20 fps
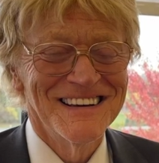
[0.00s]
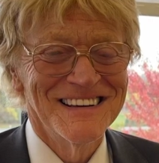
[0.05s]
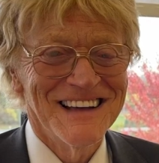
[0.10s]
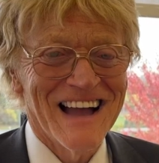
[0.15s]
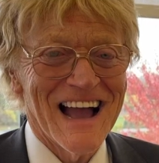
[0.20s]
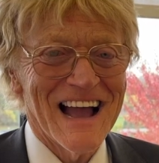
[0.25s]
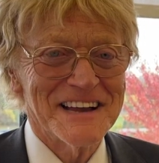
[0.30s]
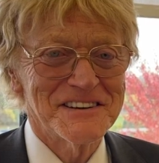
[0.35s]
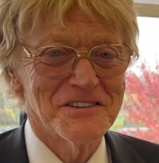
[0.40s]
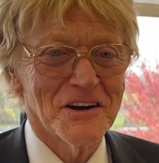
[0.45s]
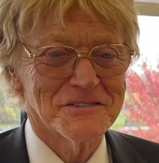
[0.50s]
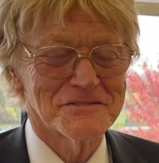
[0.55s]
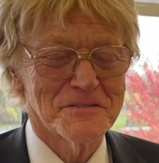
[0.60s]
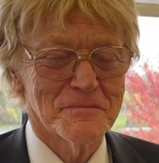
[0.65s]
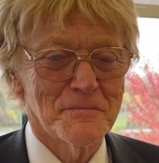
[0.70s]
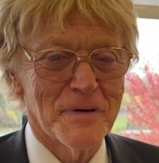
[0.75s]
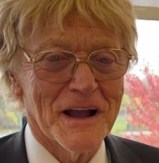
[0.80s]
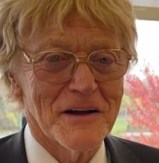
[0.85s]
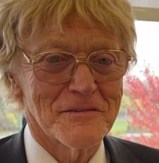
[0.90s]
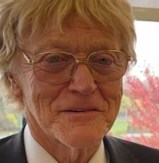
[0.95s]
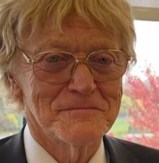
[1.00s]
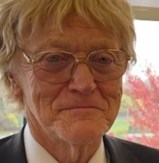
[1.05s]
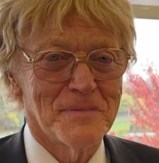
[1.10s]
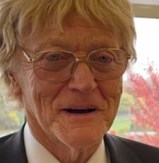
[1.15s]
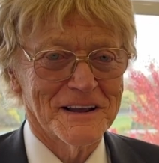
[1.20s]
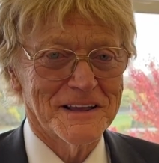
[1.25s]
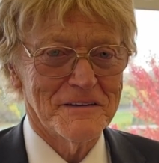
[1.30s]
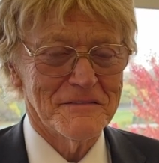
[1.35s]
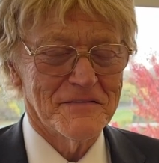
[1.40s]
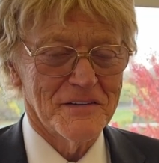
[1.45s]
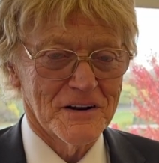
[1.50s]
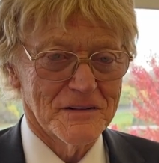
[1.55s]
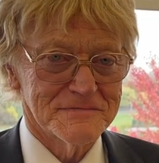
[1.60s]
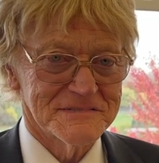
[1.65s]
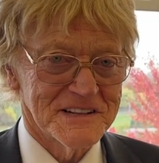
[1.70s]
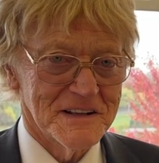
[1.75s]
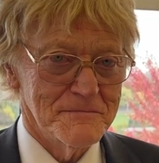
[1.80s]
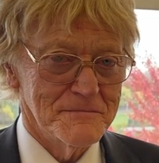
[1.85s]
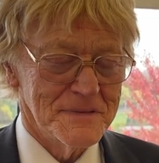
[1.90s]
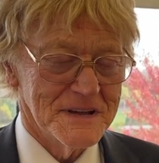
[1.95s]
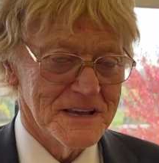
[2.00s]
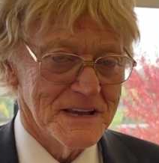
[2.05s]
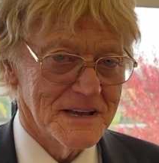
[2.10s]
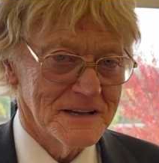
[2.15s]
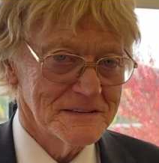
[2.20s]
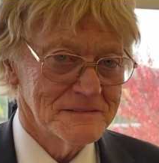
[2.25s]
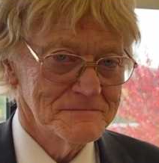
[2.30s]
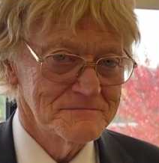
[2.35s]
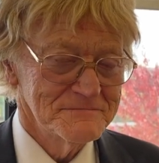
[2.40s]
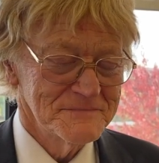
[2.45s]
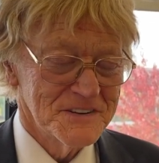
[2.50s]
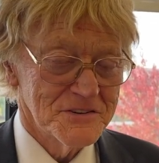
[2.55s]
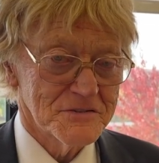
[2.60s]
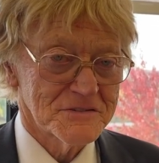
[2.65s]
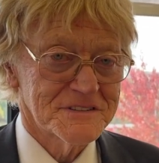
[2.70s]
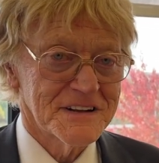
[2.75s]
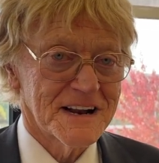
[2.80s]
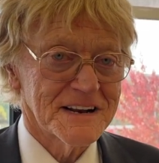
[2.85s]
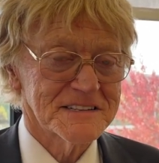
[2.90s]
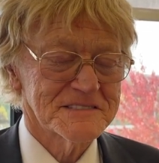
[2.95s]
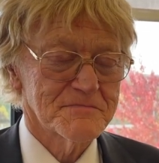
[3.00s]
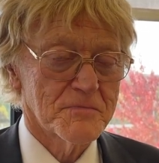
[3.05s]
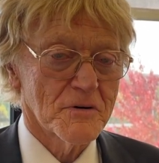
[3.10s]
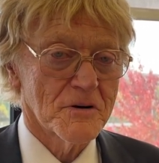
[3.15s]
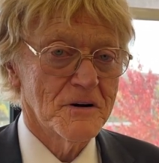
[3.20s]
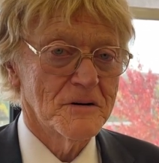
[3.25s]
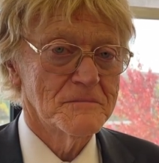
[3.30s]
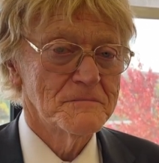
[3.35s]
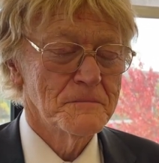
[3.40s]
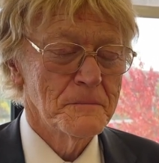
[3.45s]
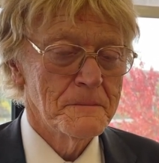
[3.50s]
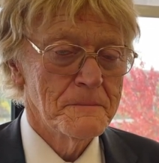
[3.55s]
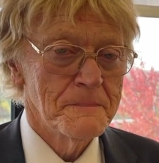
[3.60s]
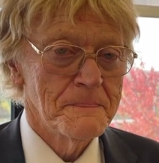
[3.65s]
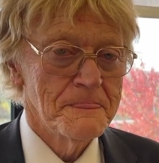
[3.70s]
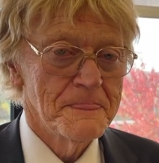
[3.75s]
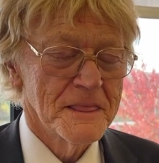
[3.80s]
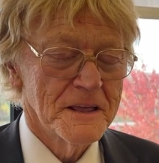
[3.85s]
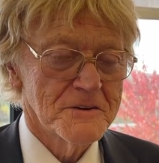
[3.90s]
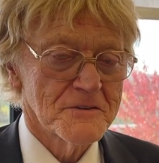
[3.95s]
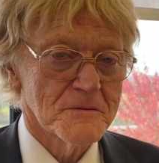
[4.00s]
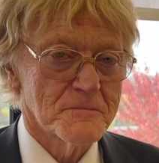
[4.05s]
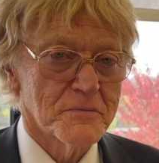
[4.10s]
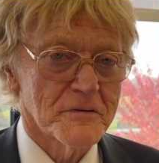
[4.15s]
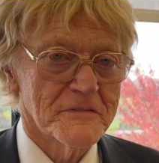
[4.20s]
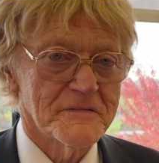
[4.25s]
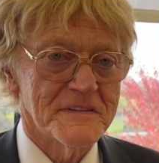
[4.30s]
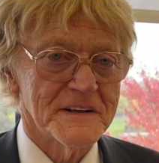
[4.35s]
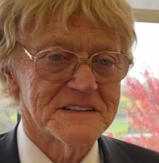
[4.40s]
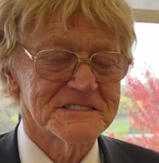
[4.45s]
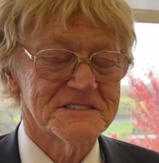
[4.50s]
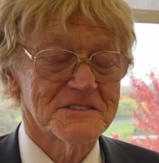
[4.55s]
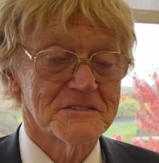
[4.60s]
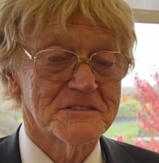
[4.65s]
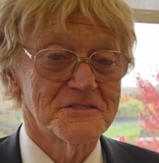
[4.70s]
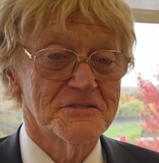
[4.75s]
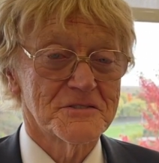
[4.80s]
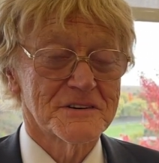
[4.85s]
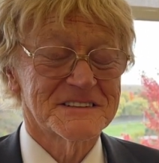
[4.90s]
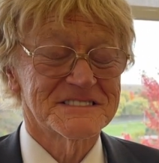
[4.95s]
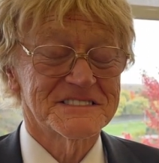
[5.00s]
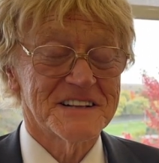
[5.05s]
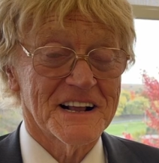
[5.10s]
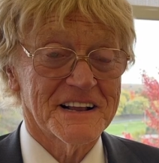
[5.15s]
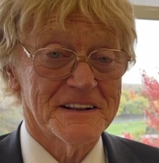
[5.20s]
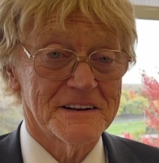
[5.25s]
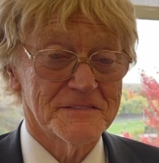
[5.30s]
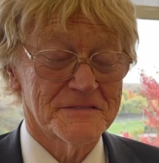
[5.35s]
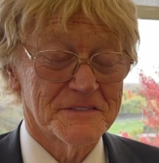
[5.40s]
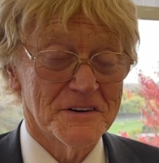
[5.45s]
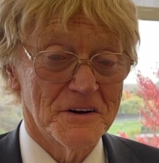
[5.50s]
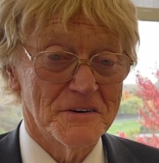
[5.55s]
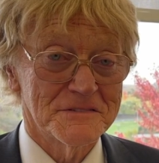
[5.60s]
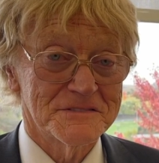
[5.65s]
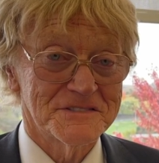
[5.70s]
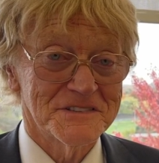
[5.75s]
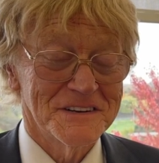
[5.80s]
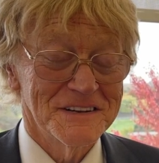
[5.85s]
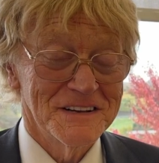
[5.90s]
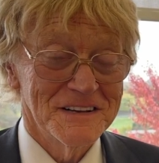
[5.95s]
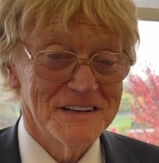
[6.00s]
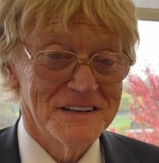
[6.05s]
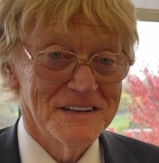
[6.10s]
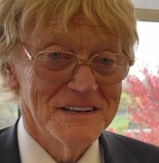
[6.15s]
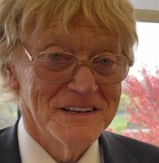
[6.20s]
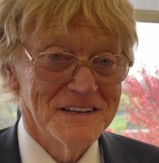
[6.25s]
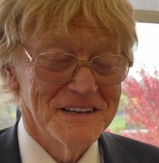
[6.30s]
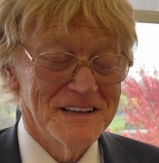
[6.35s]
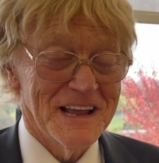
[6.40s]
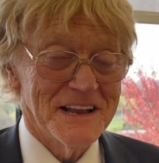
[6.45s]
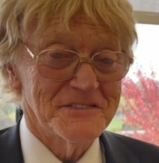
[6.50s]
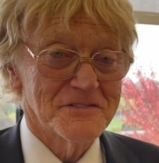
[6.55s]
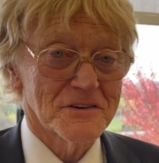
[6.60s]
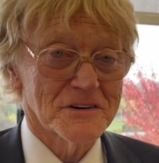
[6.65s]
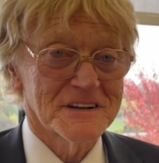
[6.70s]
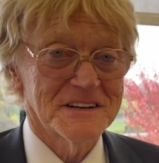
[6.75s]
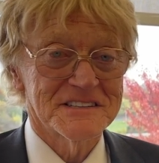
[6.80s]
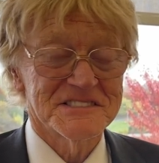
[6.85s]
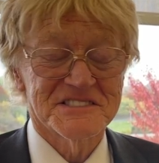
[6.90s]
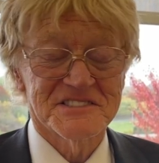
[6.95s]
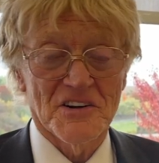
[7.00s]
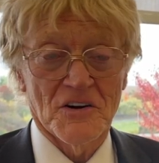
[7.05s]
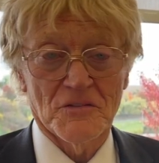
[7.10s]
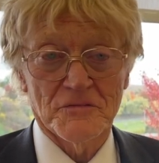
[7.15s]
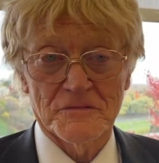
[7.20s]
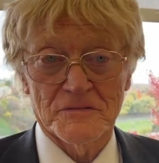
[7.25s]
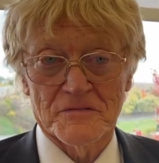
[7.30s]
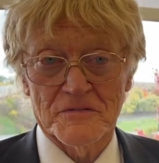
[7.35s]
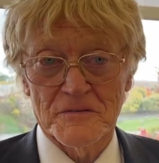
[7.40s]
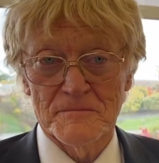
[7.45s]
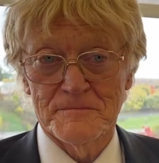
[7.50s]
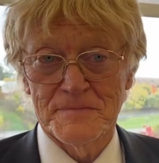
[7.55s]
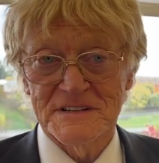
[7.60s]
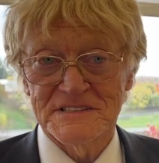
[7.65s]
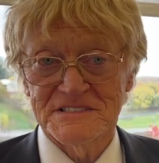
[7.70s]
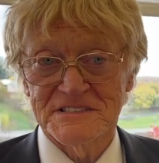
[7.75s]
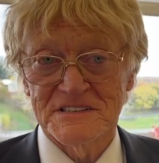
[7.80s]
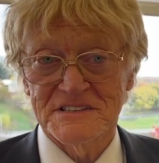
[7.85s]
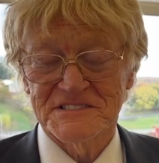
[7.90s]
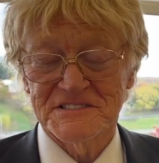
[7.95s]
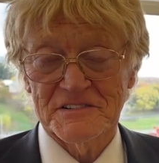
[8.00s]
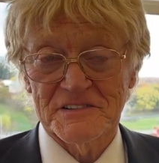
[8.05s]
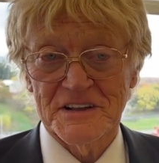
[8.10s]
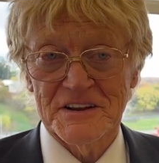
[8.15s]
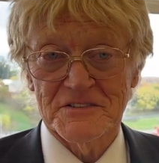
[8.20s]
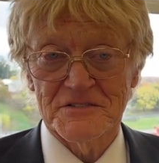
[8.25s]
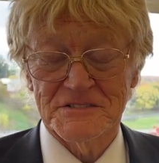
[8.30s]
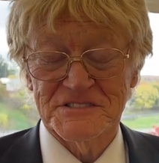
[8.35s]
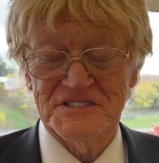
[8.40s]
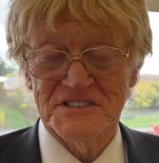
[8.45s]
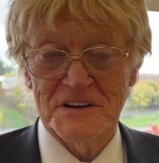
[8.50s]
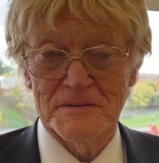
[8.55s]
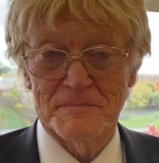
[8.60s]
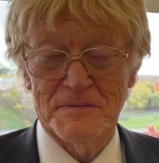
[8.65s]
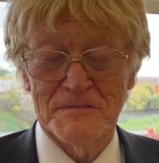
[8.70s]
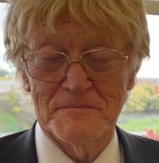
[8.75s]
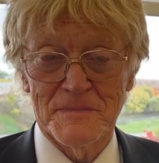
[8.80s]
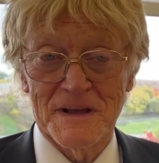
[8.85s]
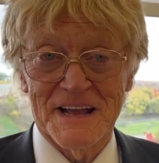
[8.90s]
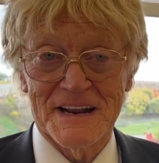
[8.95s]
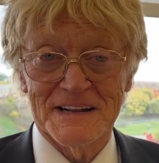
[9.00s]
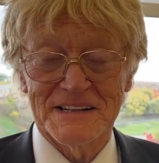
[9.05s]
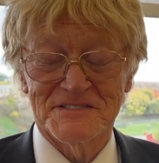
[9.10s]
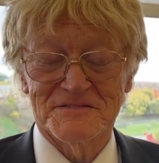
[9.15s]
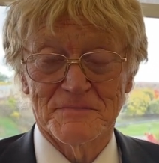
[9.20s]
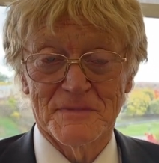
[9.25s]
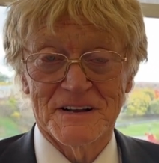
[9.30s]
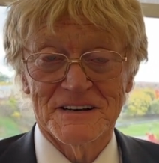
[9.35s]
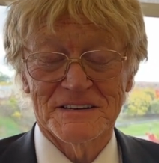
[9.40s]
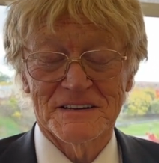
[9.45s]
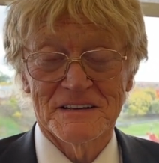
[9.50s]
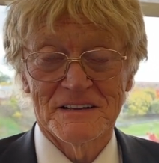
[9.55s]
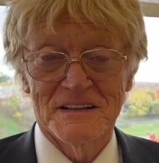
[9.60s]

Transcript: Hi, Dr. Byron Bucky Phillips, MBA. You're a tennis pro, you're a professor, you're executive coach, and you're a consultant for business leadership and management.